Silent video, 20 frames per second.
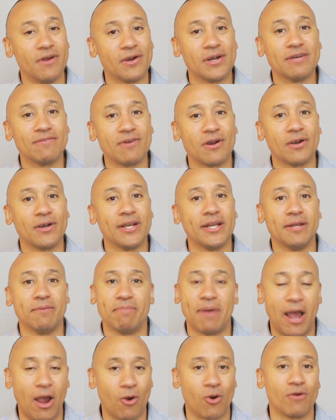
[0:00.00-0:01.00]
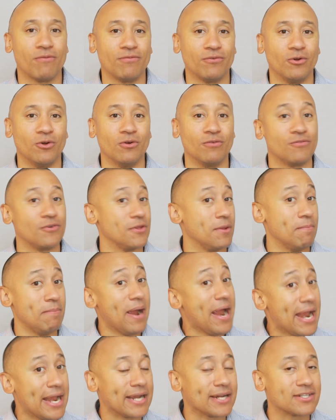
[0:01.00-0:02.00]
very, very powerful for the
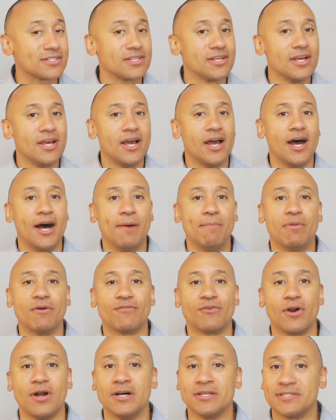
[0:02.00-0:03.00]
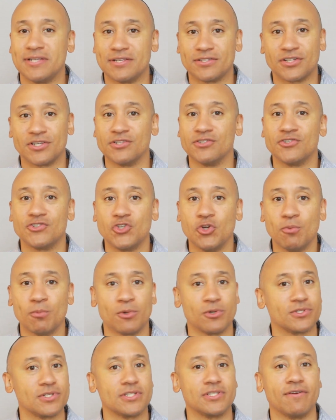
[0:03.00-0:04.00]
banks, but for us as
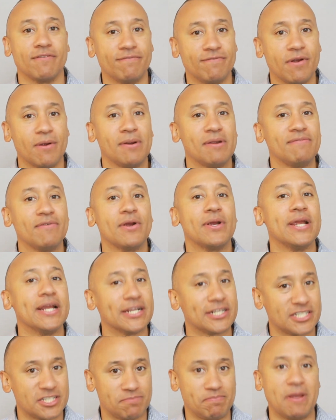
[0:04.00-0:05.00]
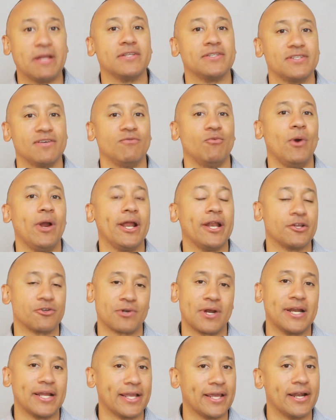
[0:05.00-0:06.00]
consumers, it's a very, very expensive way to
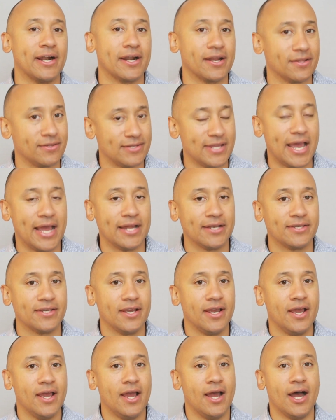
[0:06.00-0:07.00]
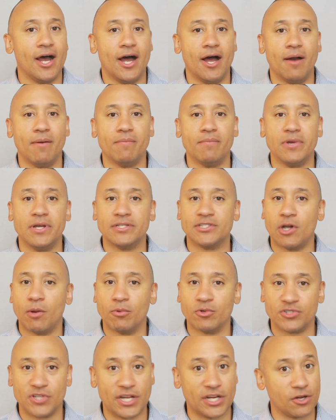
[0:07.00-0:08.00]
try to get out of debt. It's
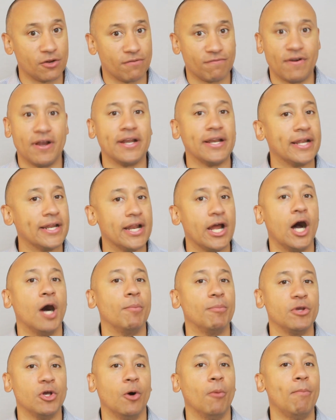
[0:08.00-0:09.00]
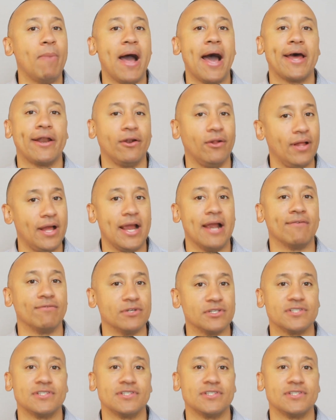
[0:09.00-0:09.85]
almost like you're fighting an uphill battle every